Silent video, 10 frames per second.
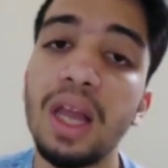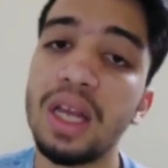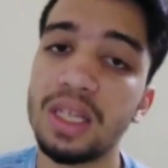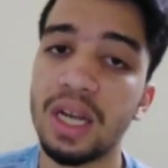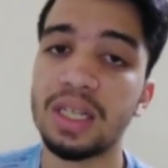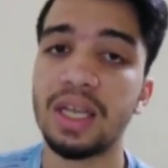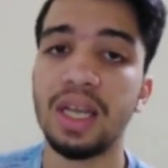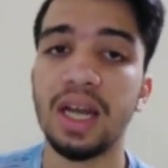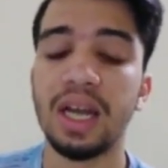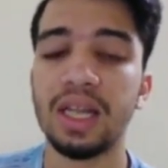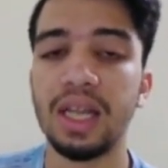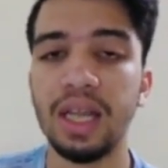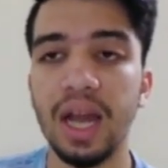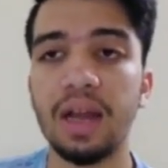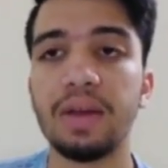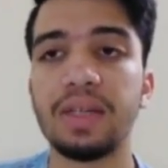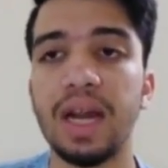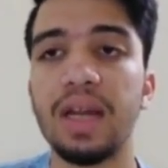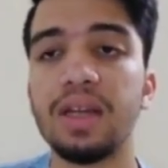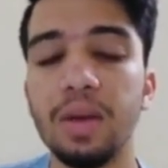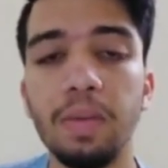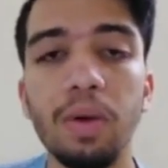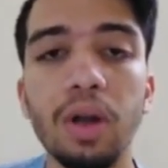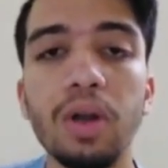He's another young talented bowler